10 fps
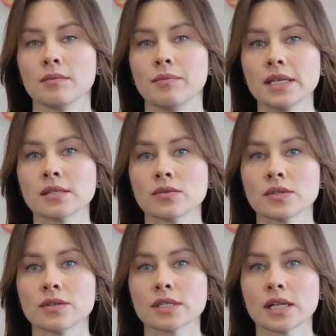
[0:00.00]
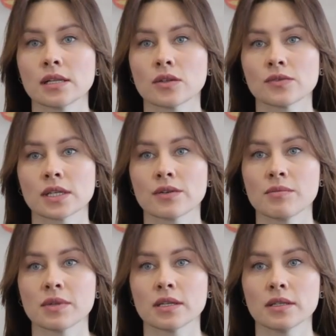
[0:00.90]
Based on the result of the
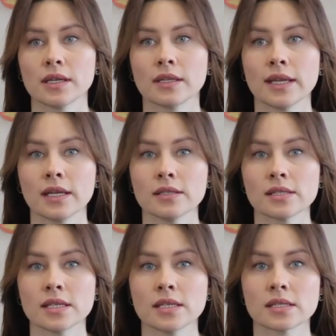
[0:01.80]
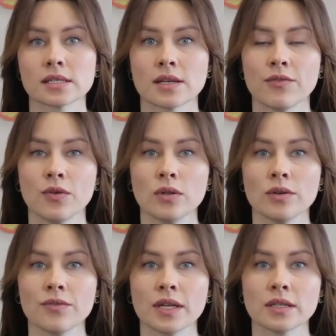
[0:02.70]
criminal analysis, the
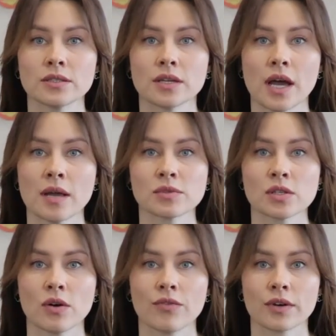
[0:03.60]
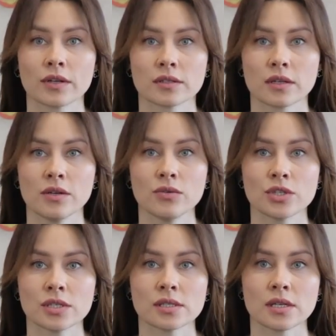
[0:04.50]
following types of
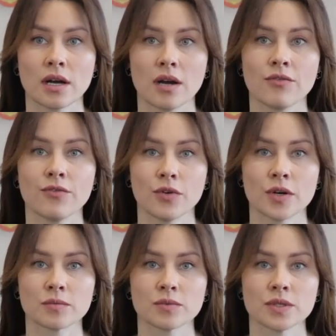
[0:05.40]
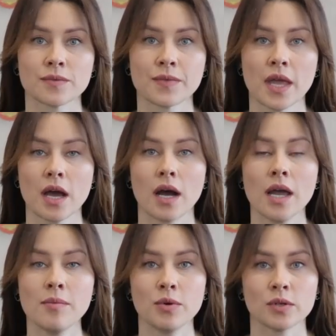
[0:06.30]
conclusions are formed.
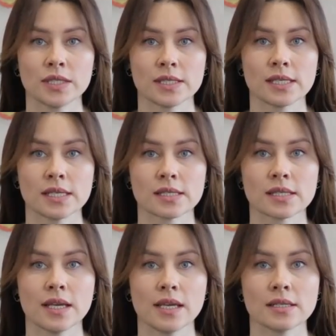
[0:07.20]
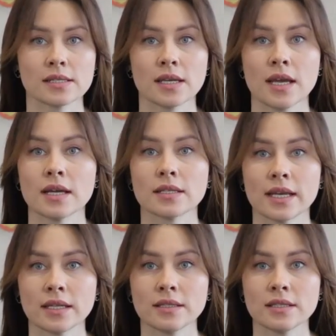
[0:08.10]
Hypothesis is
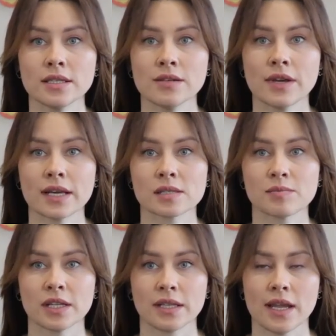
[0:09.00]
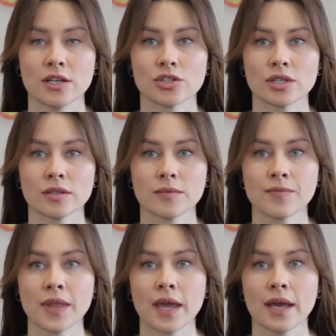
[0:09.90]
tentative explanation,
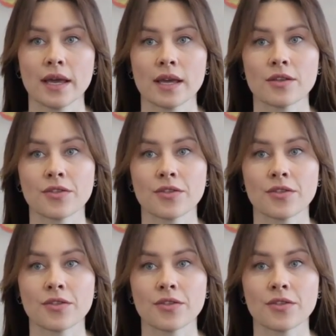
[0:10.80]
a